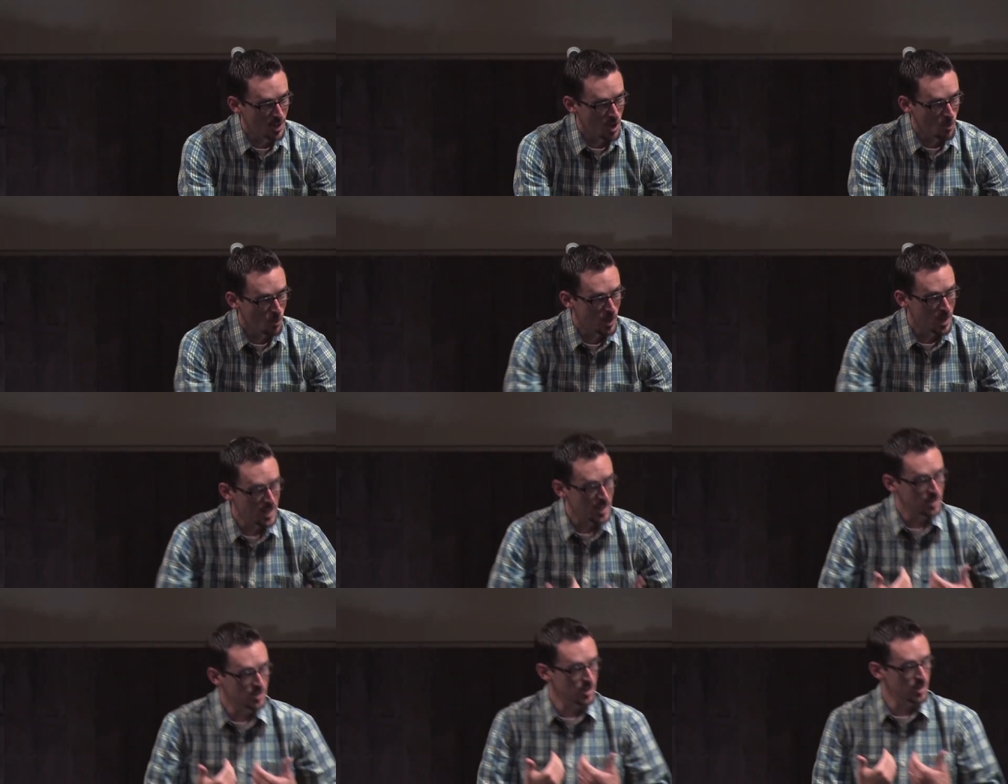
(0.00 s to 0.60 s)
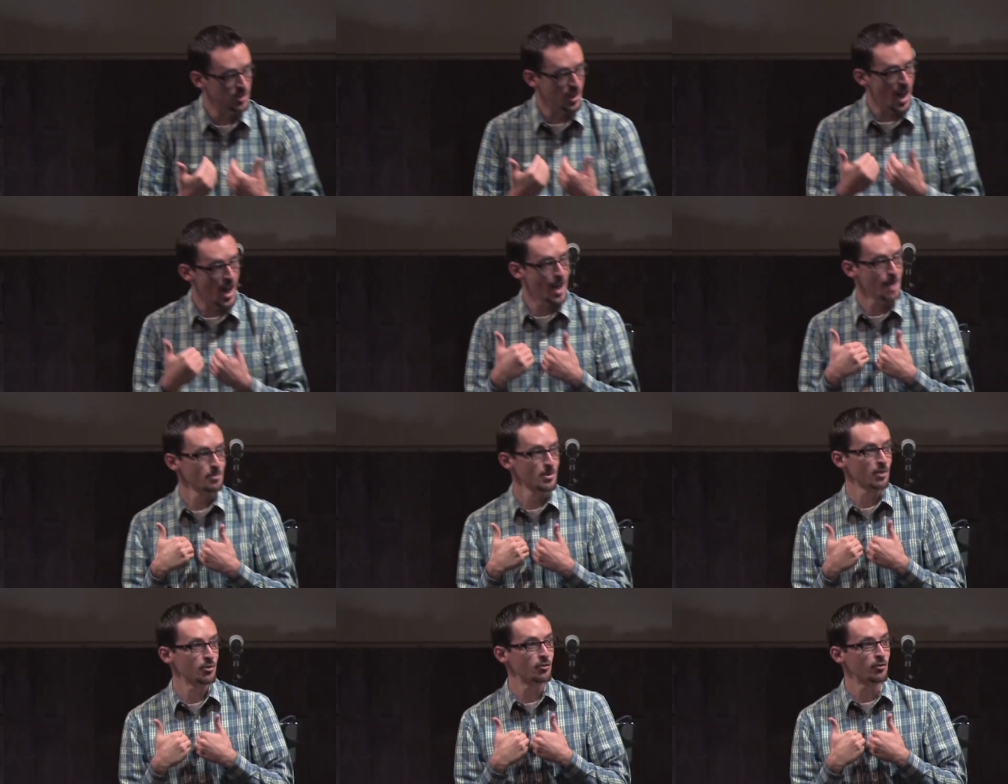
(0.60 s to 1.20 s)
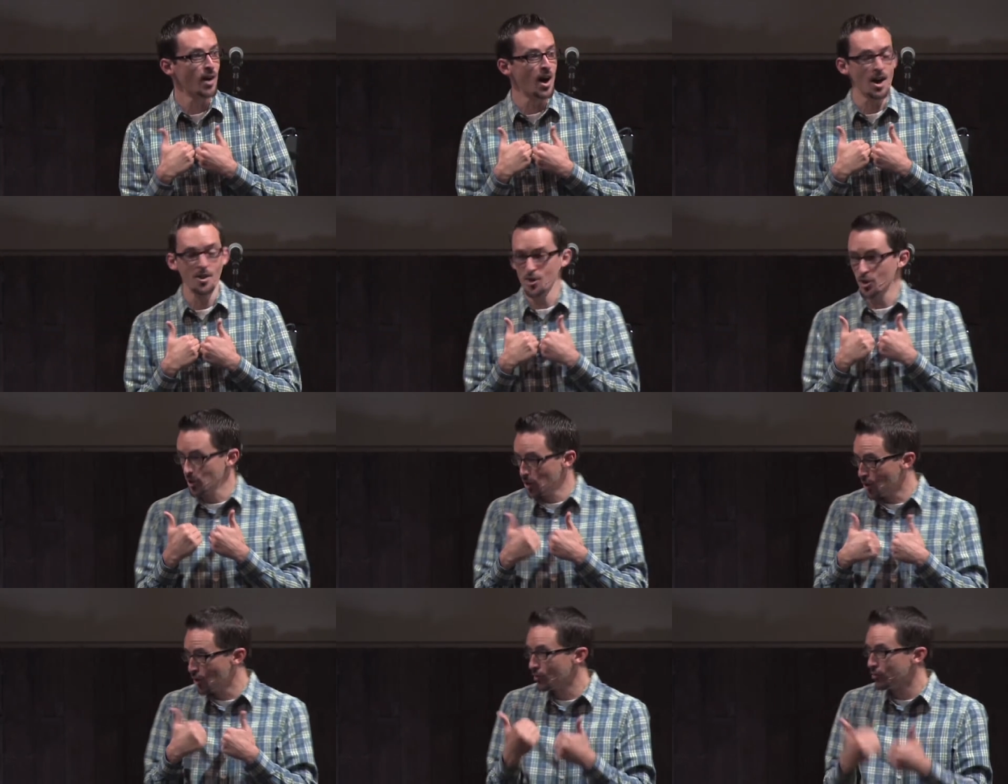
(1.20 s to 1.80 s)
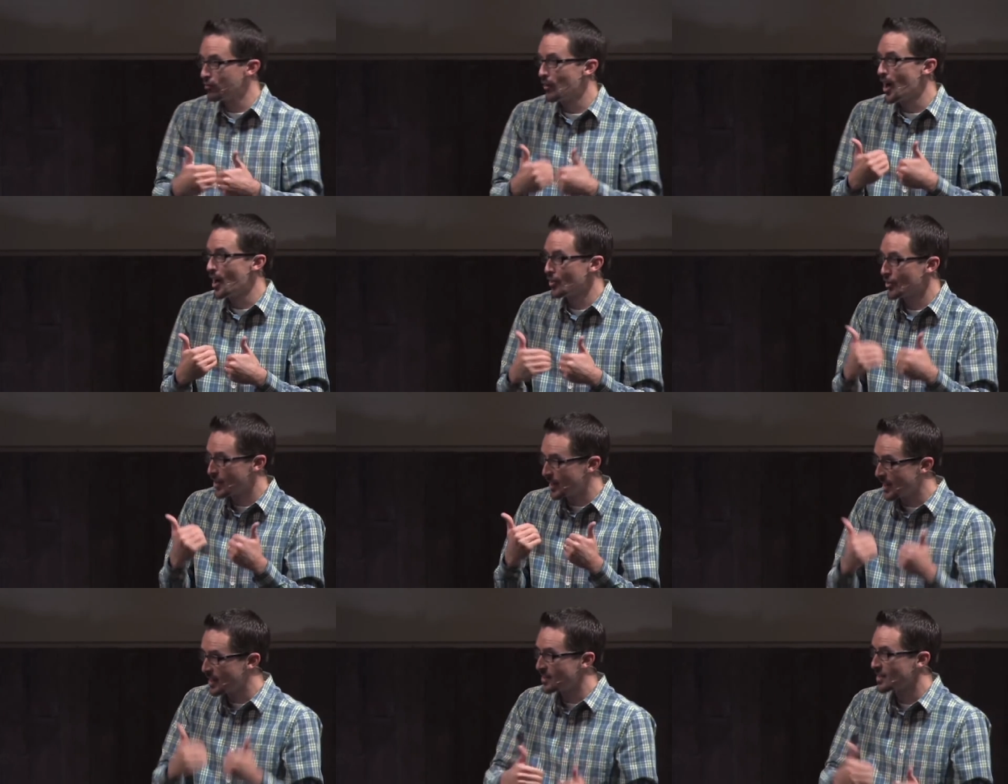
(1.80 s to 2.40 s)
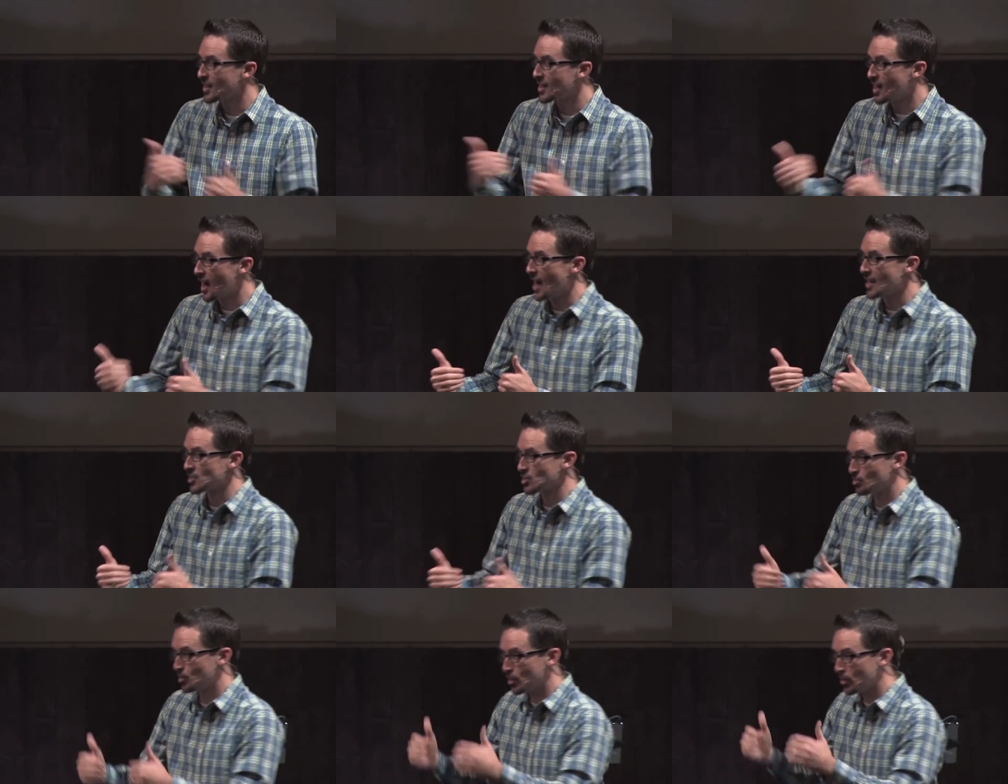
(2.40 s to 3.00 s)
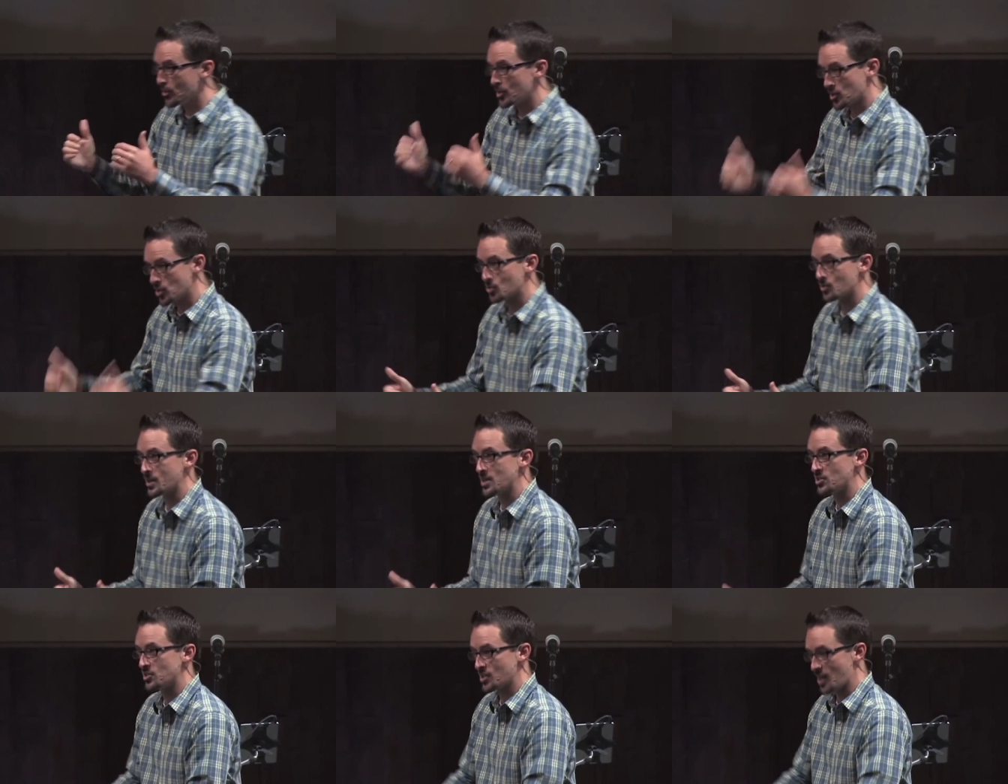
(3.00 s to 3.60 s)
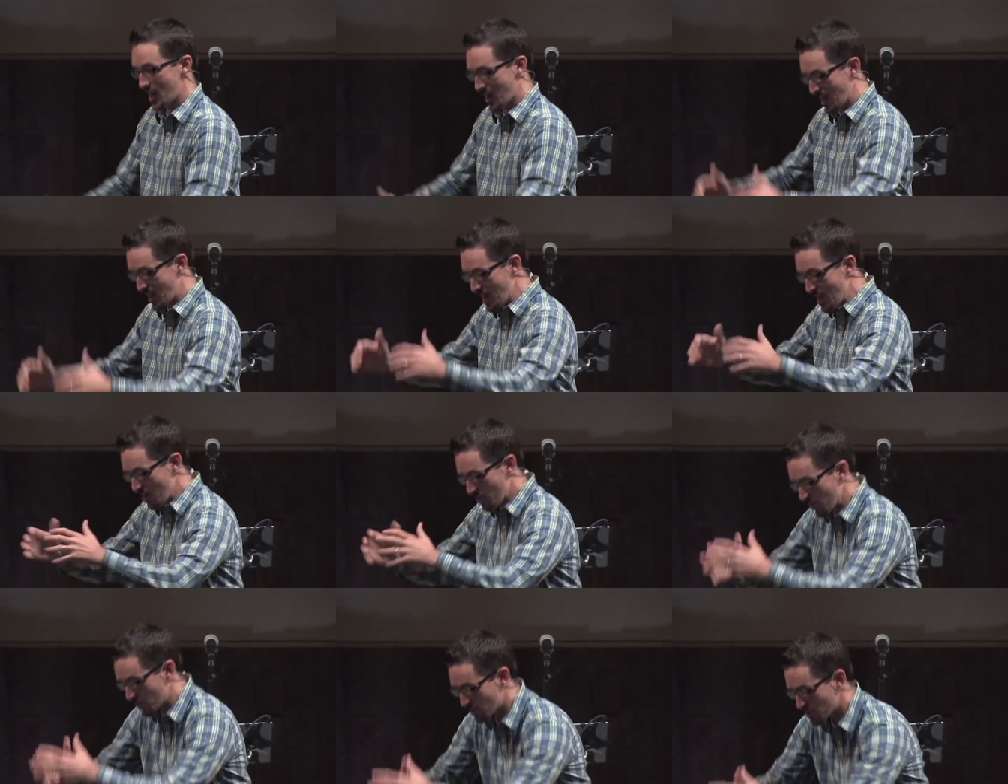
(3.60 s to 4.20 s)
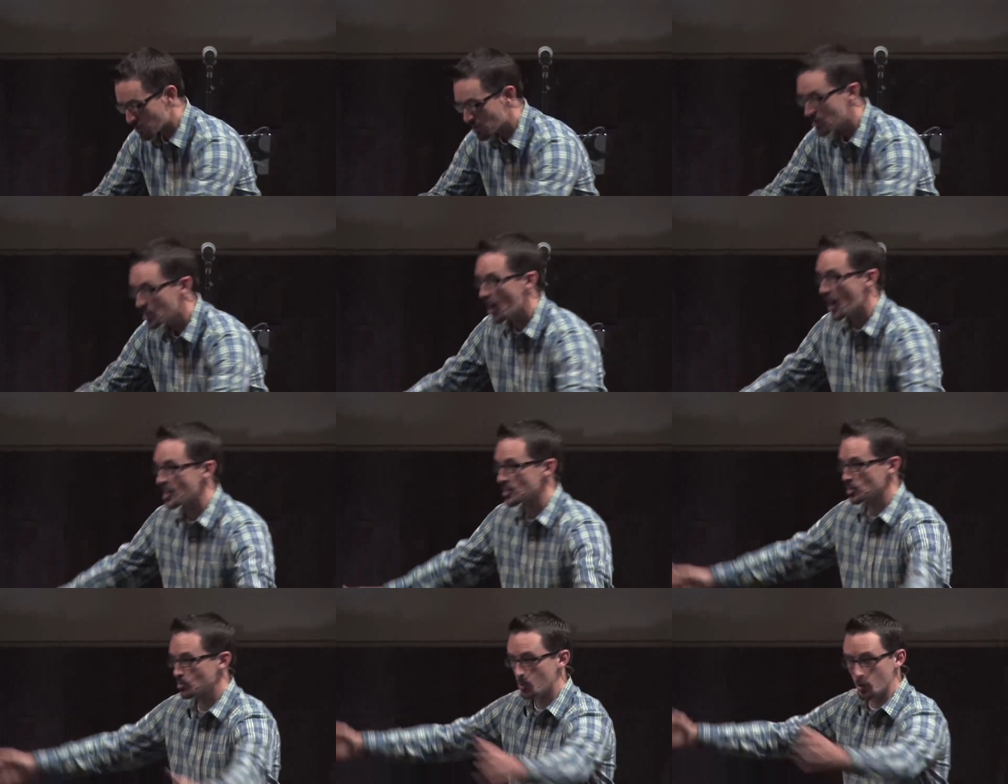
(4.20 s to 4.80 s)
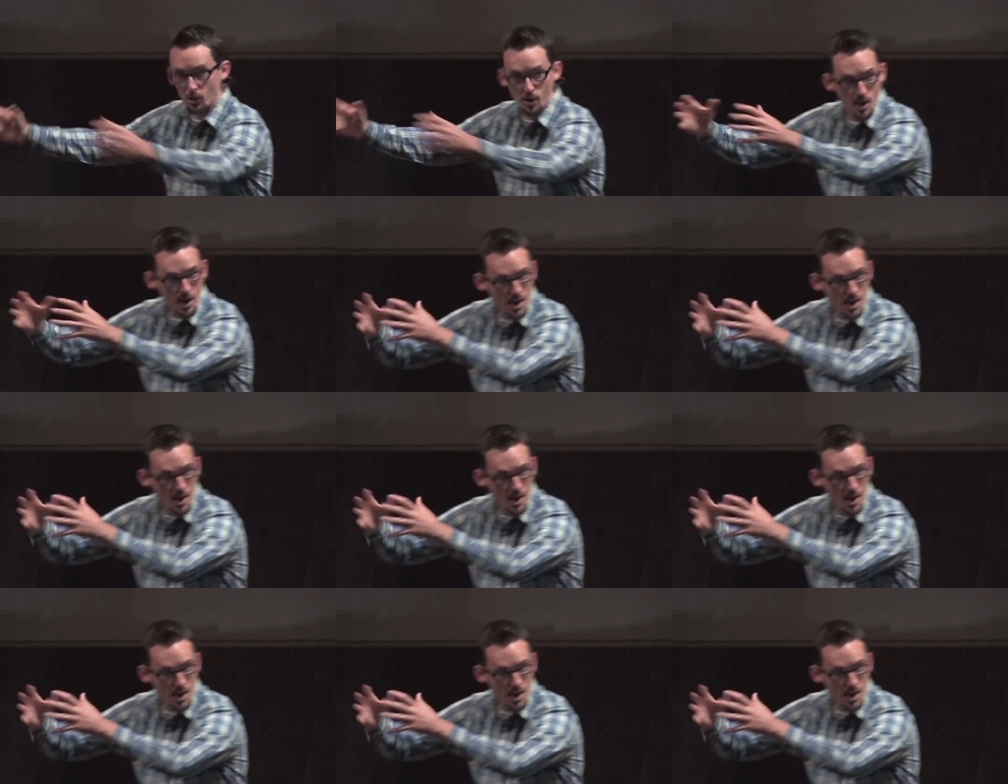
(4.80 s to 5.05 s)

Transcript: When he says, I am the Father, your Father in the gospel, this is what he's saying. This is gospel.